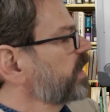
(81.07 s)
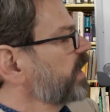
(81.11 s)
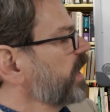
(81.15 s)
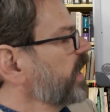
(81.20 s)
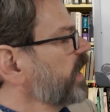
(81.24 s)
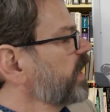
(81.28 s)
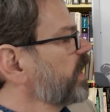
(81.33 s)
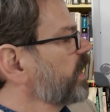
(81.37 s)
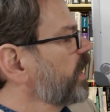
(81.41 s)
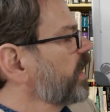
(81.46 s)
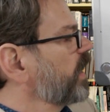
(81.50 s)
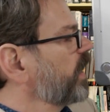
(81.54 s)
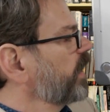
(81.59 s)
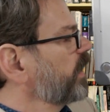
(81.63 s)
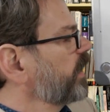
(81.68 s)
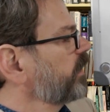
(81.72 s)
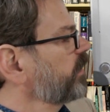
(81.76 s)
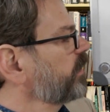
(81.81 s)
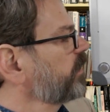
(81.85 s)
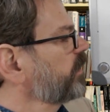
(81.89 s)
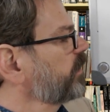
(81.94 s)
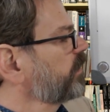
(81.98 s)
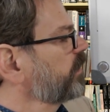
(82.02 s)
that
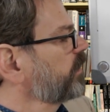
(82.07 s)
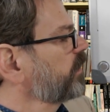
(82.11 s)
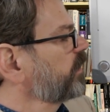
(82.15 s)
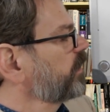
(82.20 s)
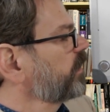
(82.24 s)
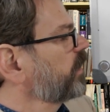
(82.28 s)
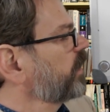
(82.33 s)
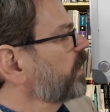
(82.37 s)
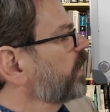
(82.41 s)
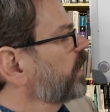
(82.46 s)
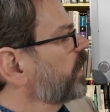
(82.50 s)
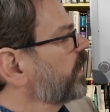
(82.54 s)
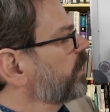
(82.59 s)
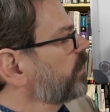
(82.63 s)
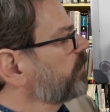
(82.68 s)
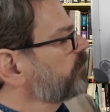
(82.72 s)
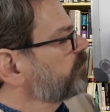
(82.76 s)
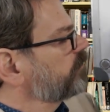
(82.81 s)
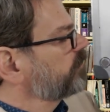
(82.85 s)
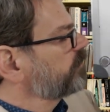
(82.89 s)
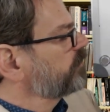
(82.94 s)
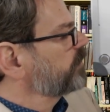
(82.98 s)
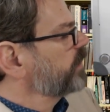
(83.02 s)
AI
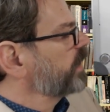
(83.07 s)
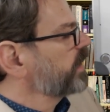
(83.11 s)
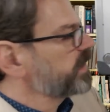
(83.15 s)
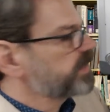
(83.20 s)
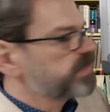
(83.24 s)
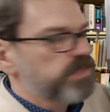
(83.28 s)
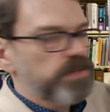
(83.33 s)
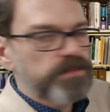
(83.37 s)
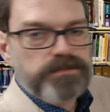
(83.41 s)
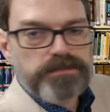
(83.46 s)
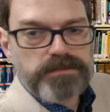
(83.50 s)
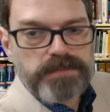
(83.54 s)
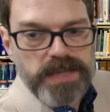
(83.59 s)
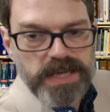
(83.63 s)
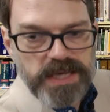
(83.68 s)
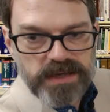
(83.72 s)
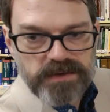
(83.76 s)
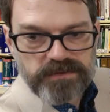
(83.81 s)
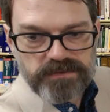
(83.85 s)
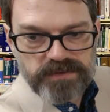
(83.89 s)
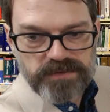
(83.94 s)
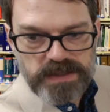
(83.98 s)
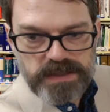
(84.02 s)
um, is a
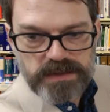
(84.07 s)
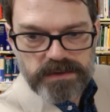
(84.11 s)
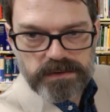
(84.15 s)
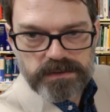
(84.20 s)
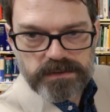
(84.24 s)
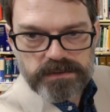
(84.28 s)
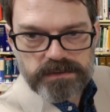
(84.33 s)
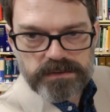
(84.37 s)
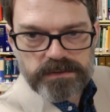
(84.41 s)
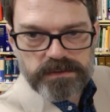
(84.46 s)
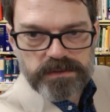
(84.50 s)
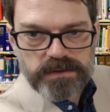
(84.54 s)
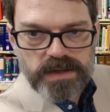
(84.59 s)
big field.